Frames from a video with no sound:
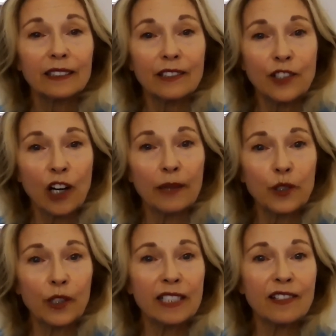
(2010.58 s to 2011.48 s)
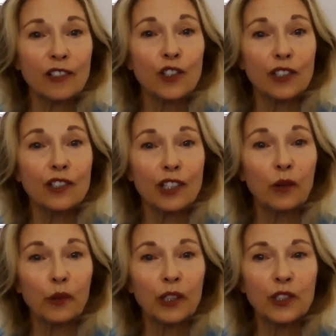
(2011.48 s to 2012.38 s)
job transitions, you know,
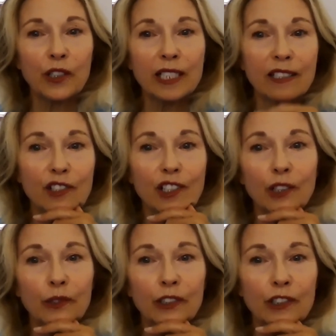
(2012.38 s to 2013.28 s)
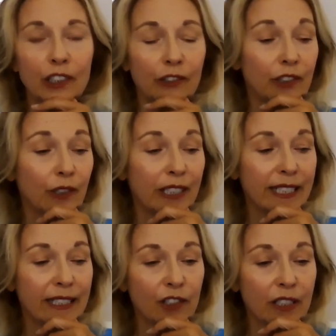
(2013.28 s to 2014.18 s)
work transition, career
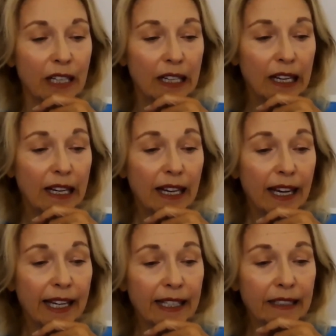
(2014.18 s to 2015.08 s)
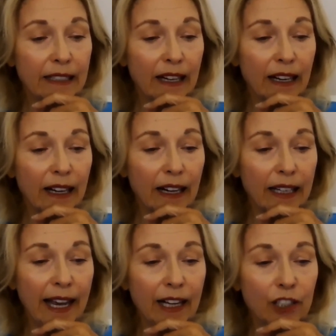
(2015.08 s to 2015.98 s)
transitions. And
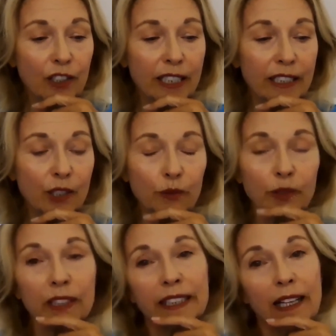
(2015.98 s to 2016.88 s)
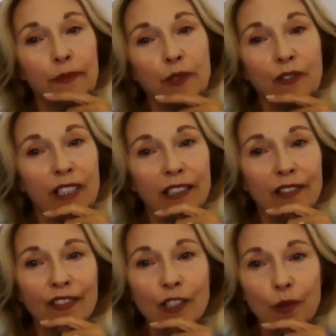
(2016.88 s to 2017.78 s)
actually, it's really up to the
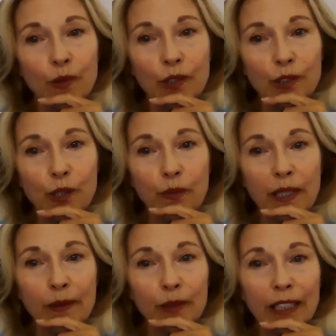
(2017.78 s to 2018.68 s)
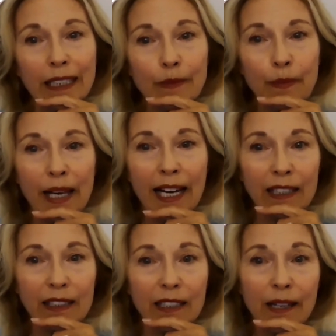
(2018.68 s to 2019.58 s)
individual to be able to impact